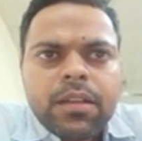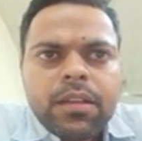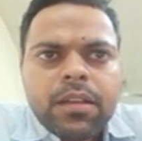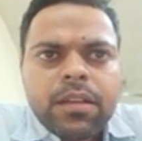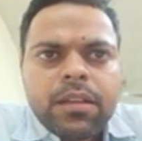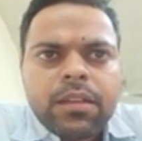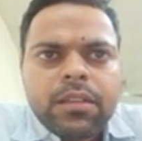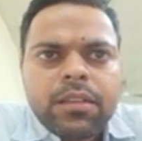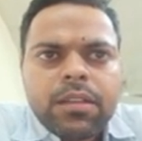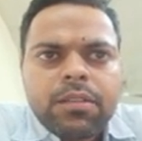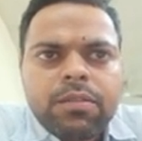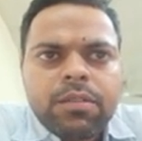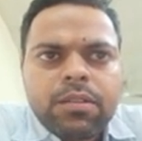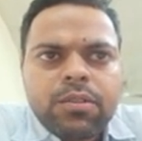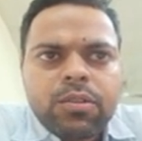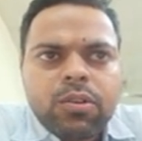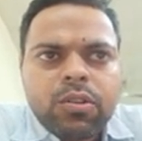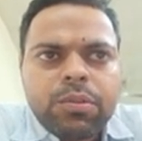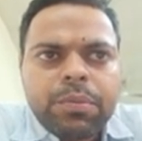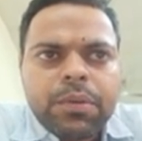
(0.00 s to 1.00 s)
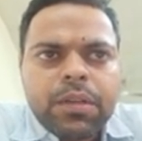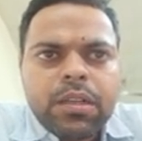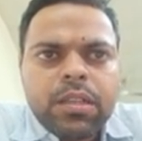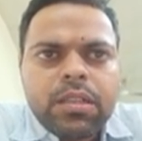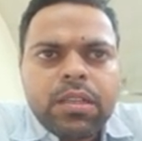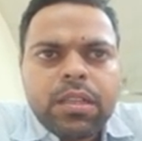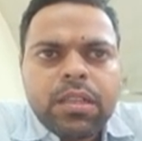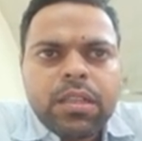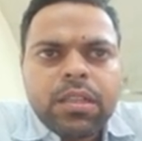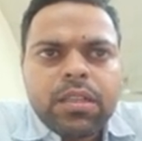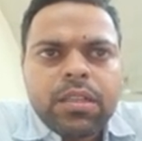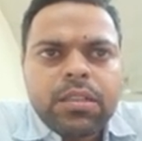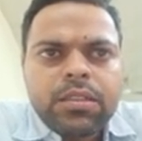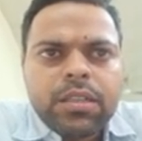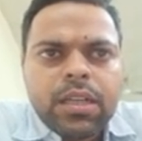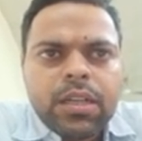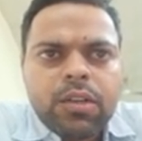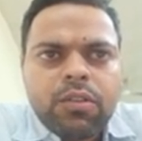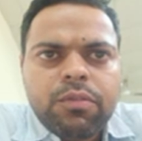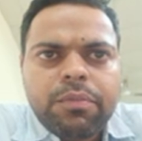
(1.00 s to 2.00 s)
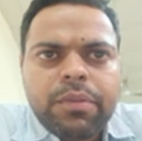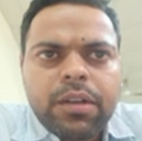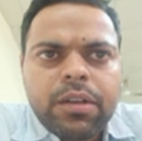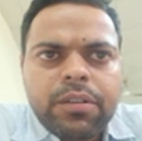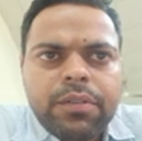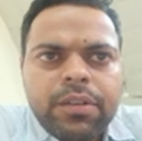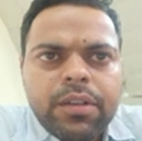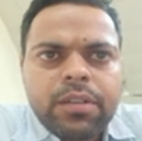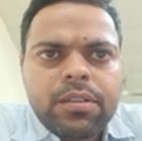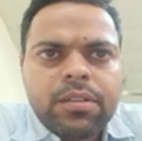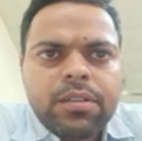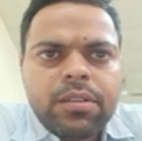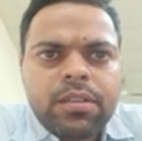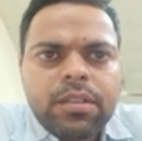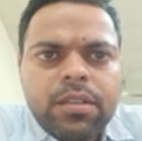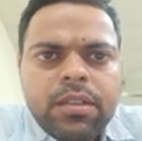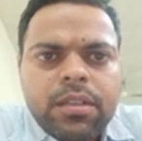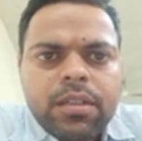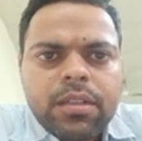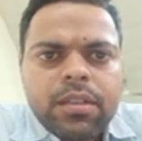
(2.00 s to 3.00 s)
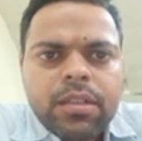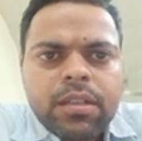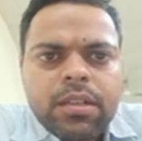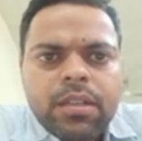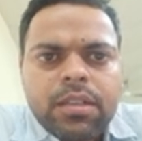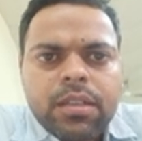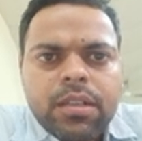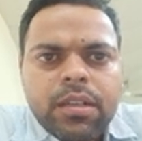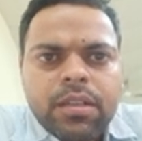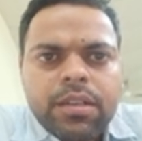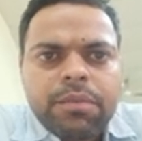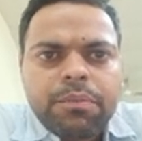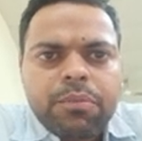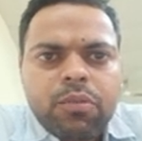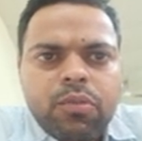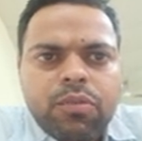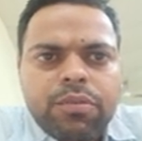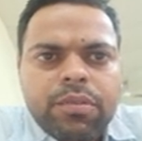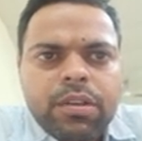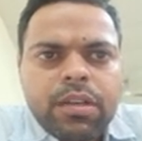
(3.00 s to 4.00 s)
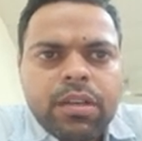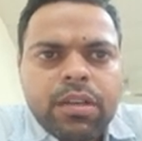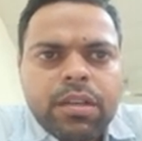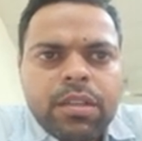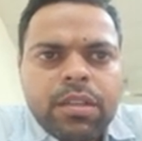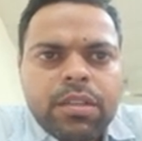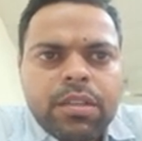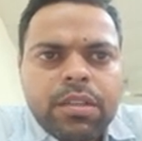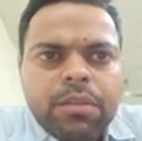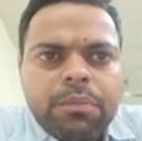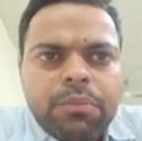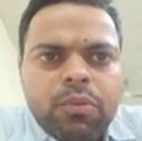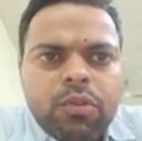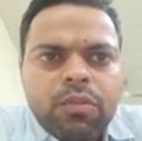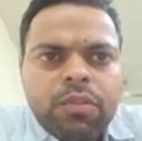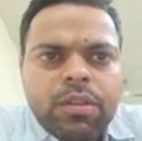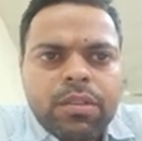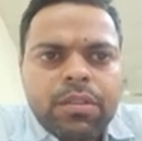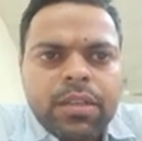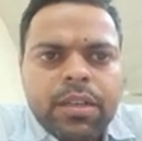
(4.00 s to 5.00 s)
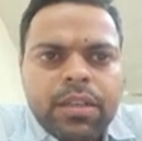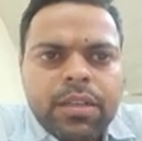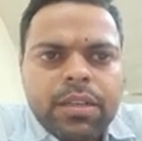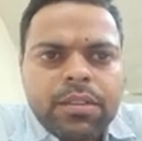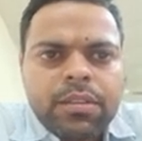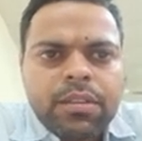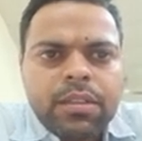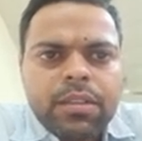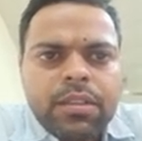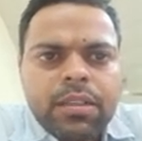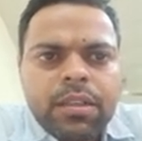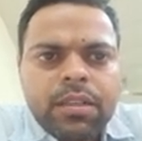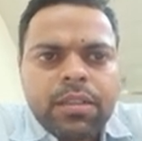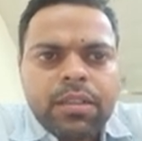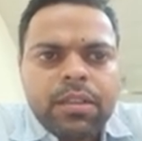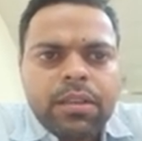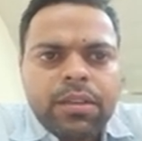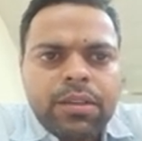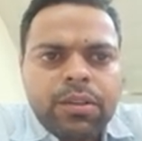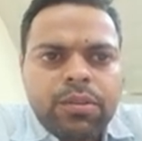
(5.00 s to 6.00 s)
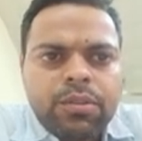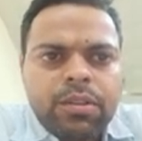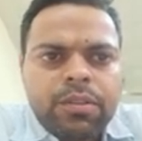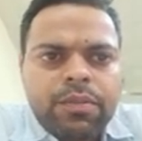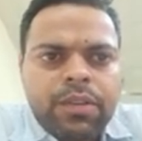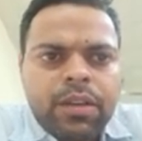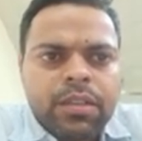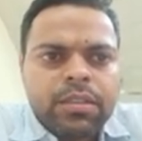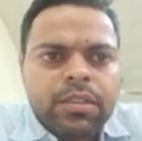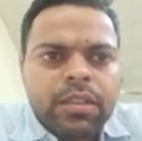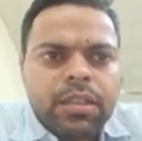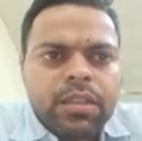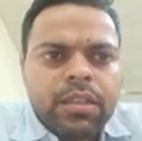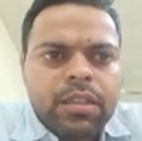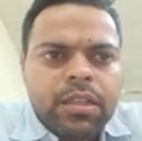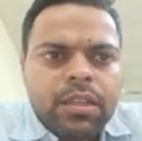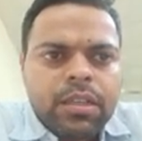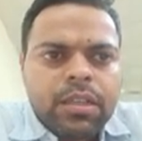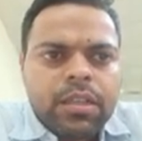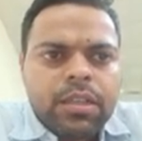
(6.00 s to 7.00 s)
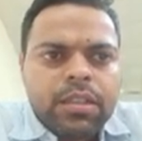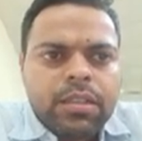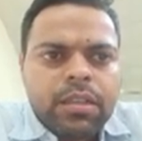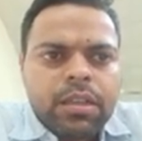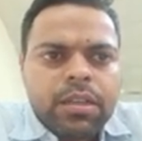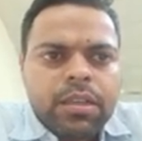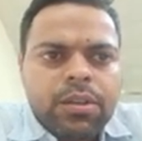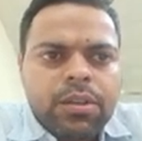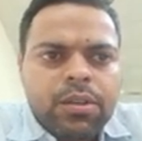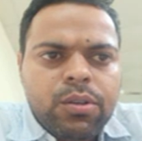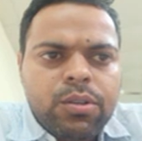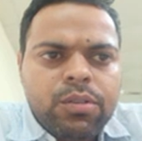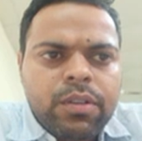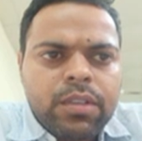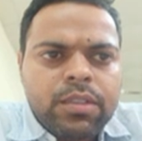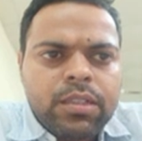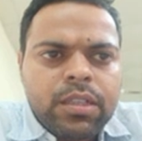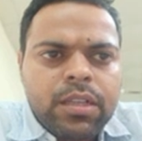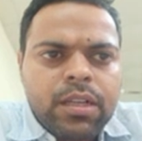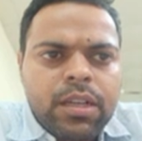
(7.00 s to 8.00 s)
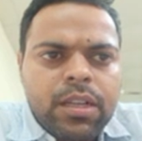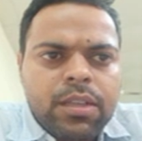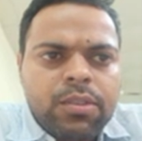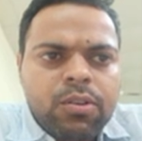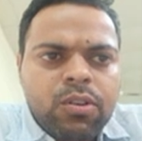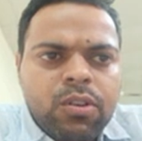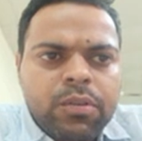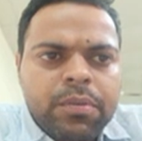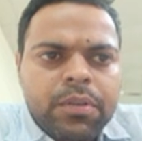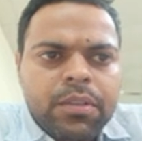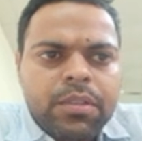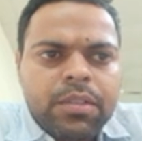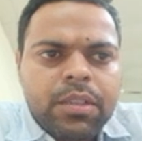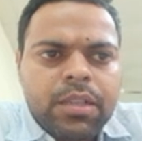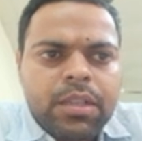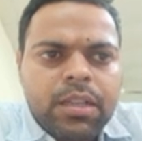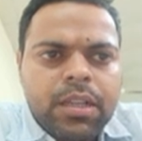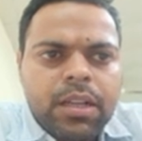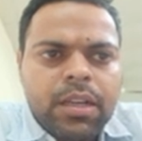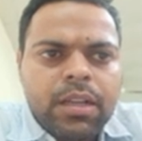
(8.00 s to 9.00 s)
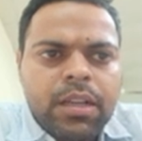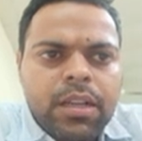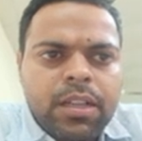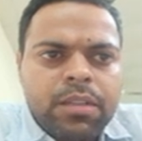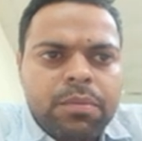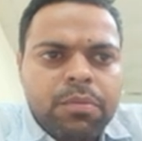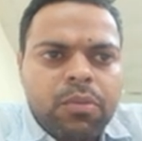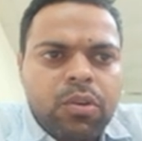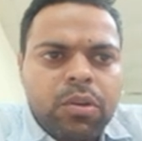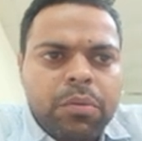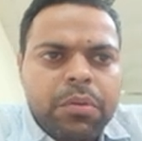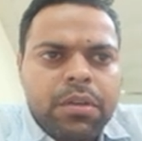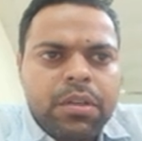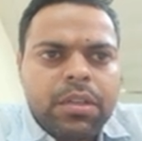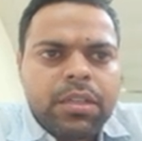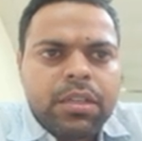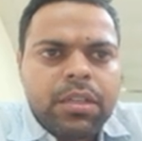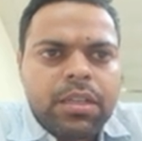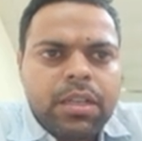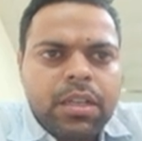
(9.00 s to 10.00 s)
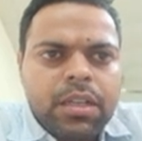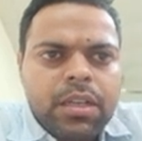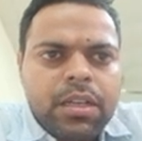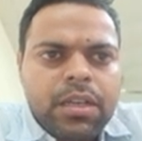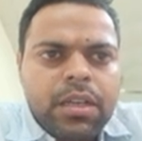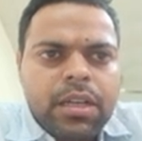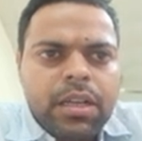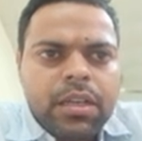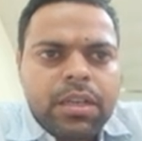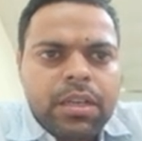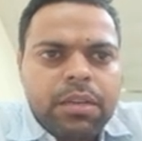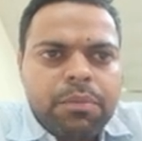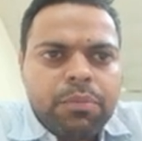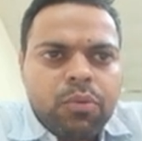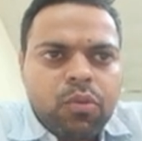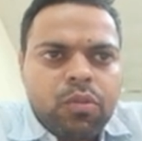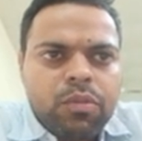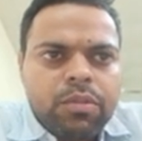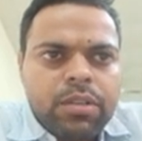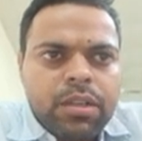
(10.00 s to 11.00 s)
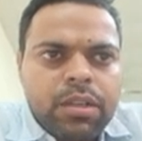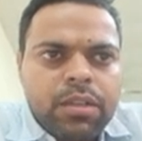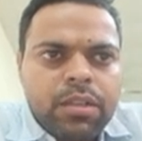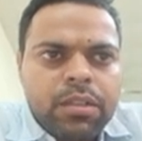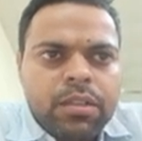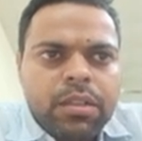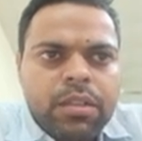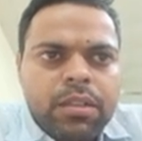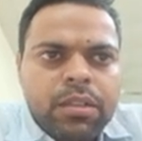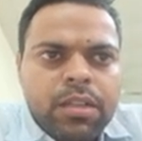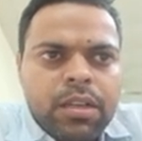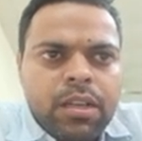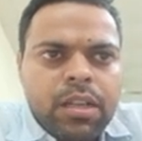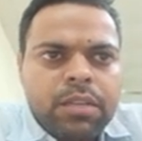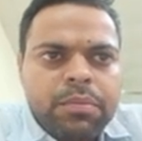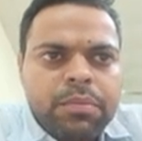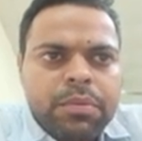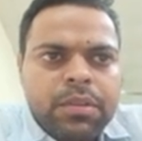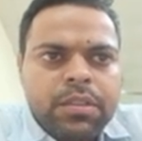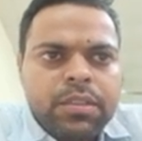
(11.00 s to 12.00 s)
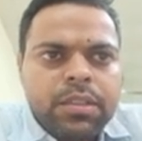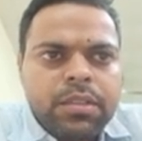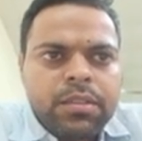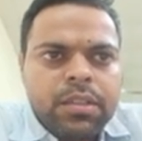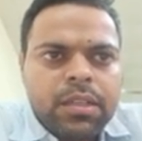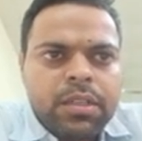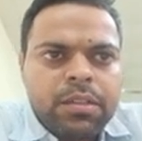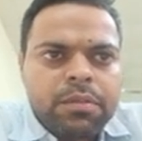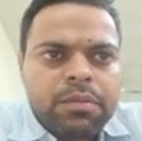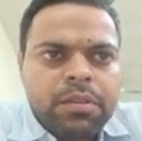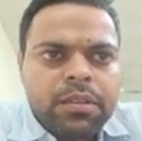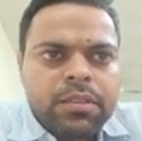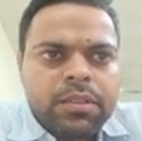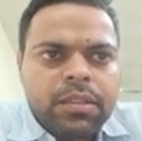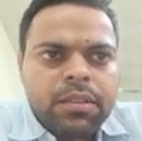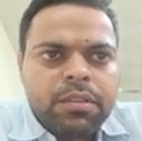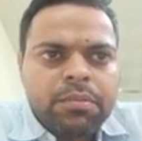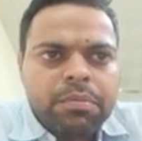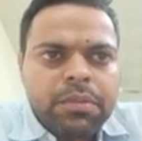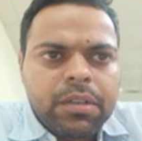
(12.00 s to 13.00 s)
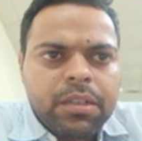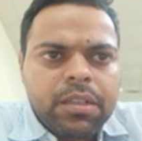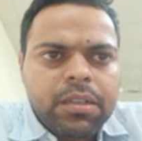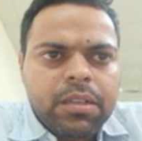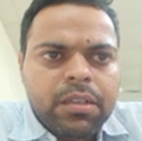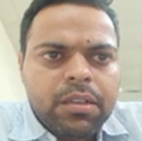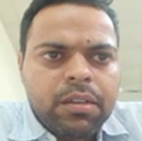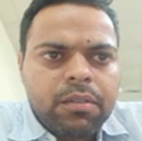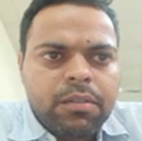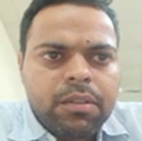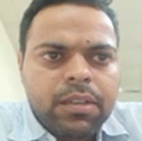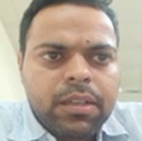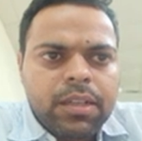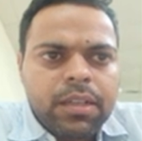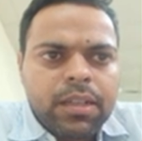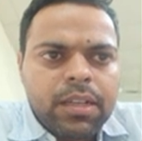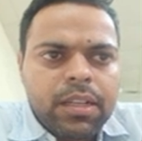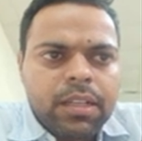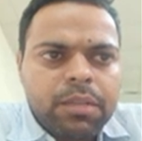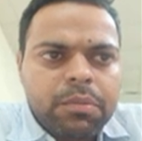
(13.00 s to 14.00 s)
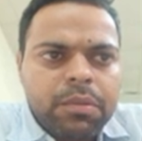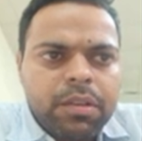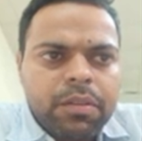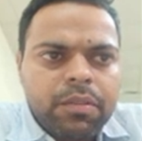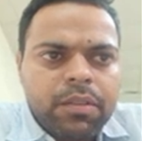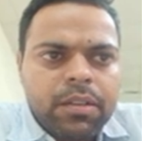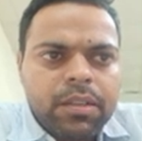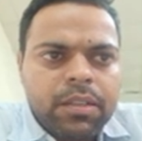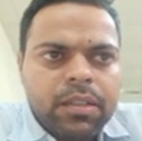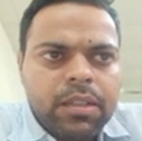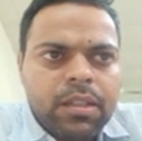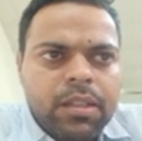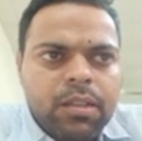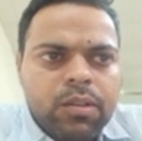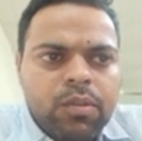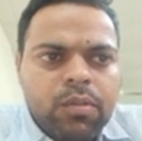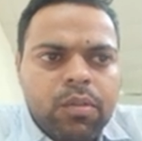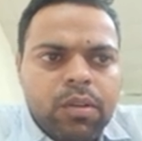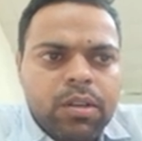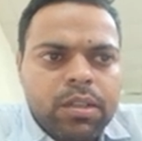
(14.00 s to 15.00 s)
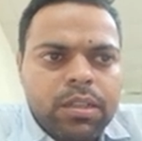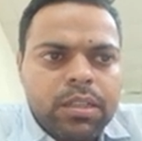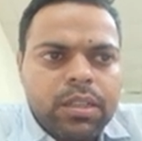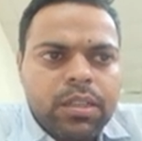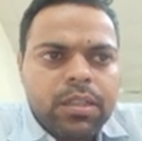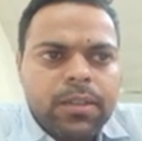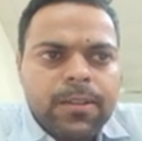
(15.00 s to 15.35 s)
In the Swachh Hospital, there is a chain of benefits. There is improved cleanliness, improved aesthetics, there is reduced infection, the reduced infection, less hospital stay and less morbidity, and improved aesthetics, there is enhanced patient satisfaction, speedy recovery and health behavior in the quality.